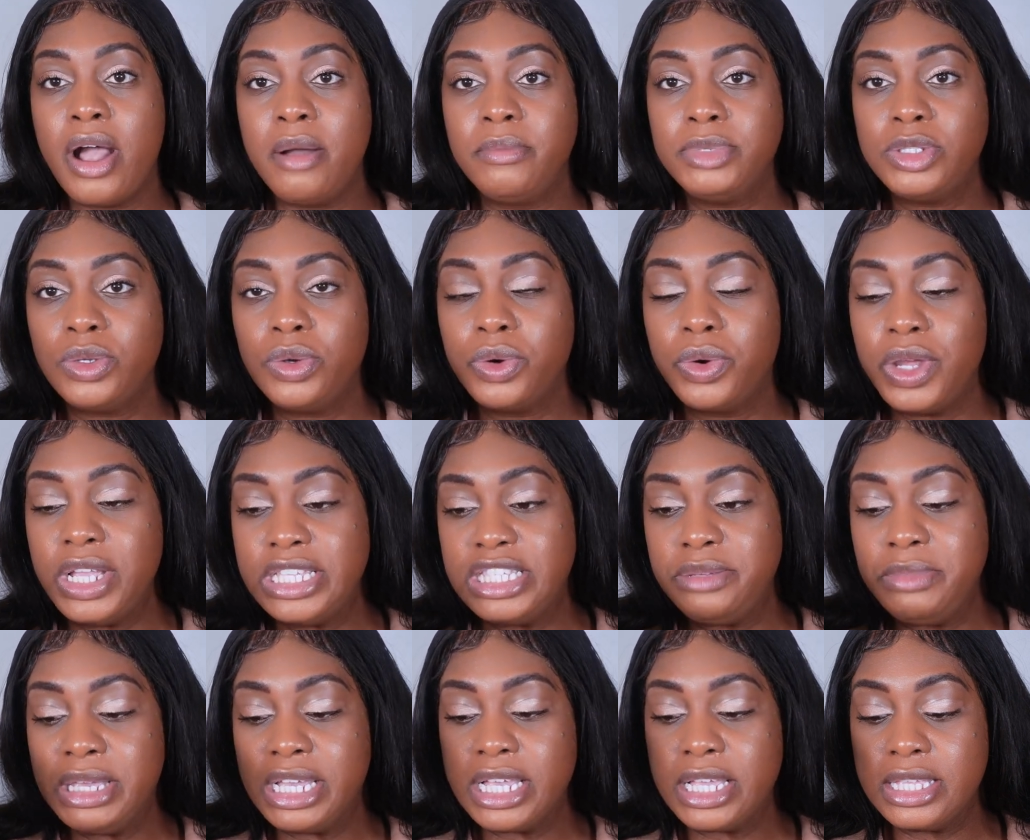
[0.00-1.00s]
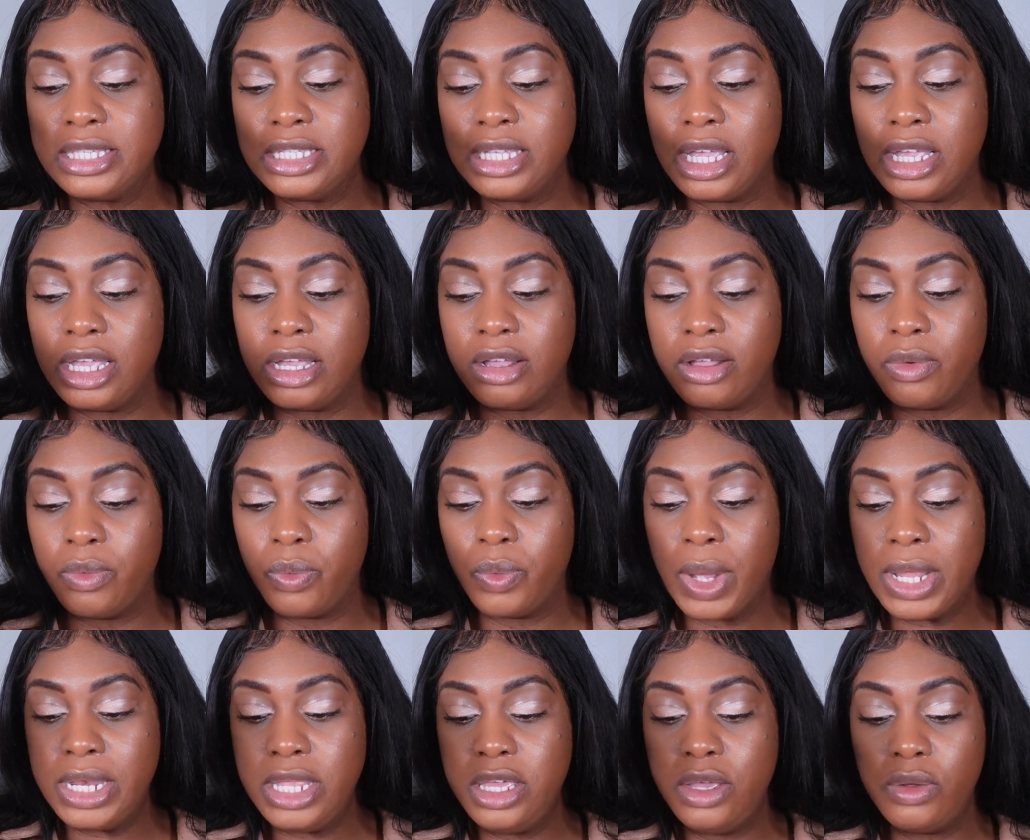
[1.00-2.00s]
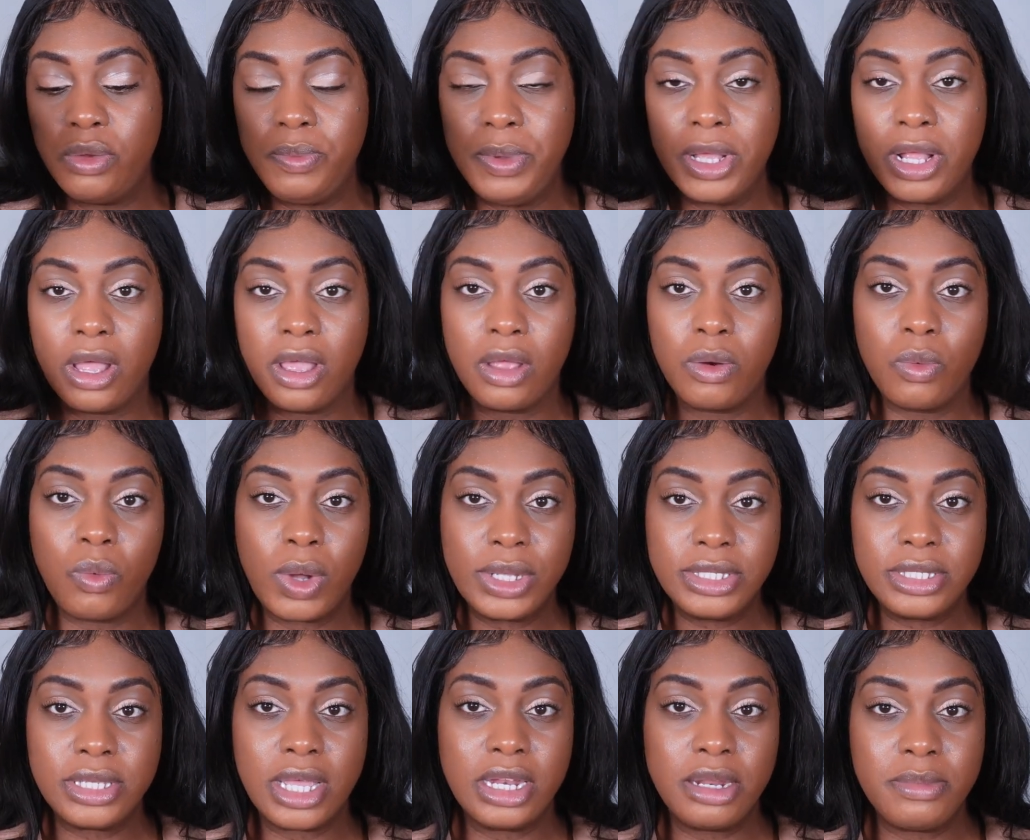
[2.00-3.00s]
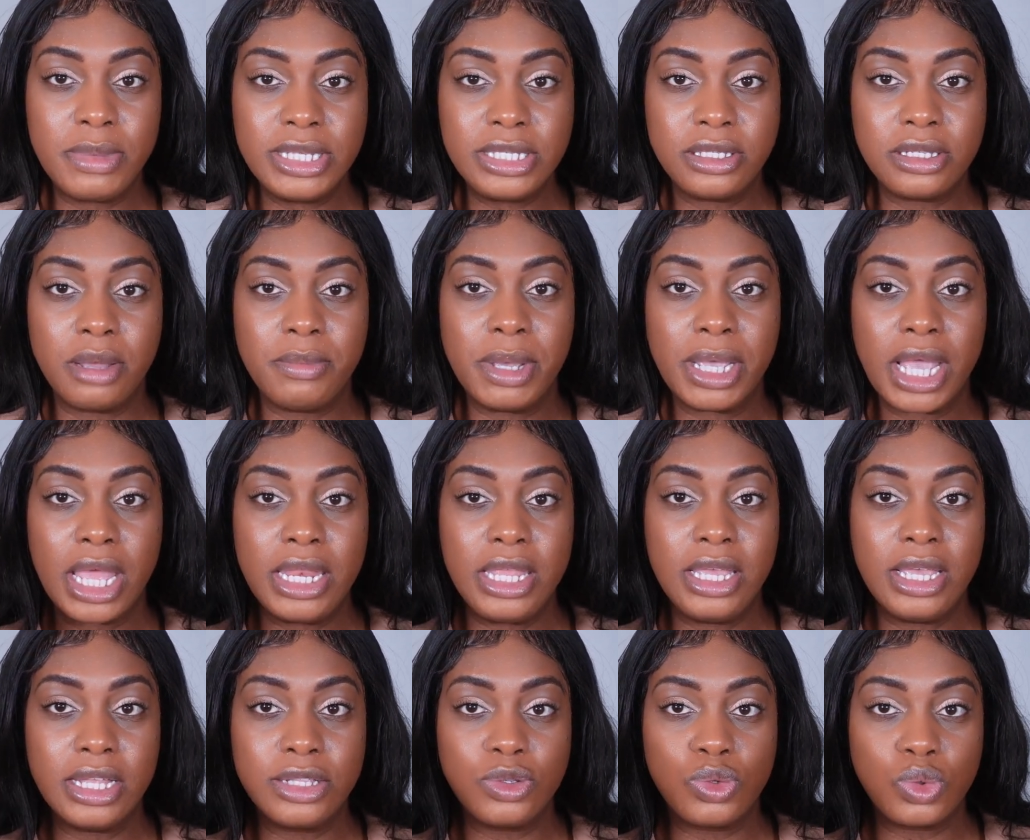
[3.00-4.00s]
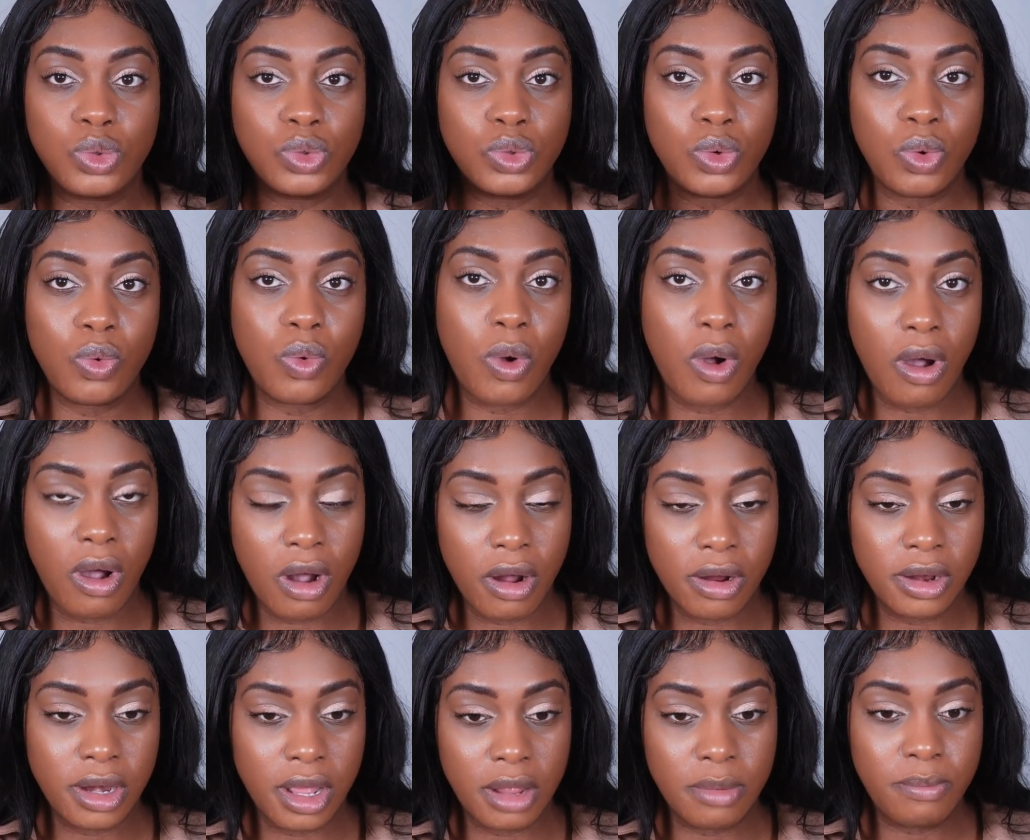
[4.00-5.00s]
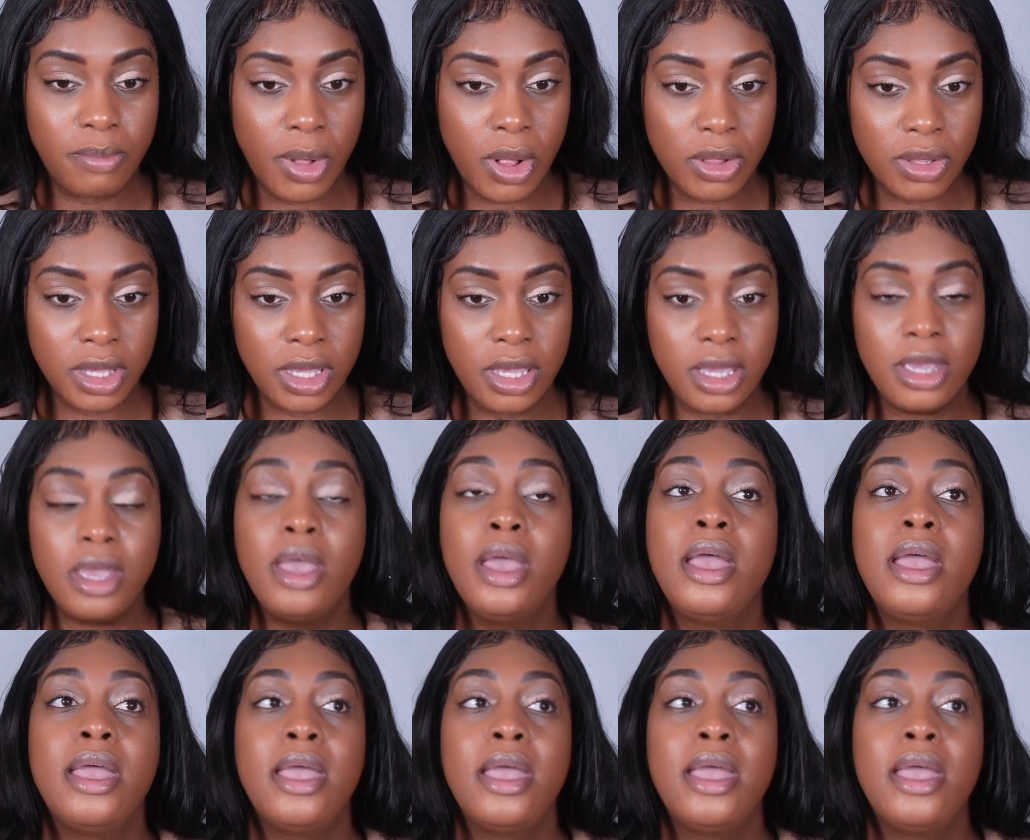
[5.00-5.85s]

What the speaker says: so crazy, because when he'll be on one side of my stomach and he gets so hard and bulky,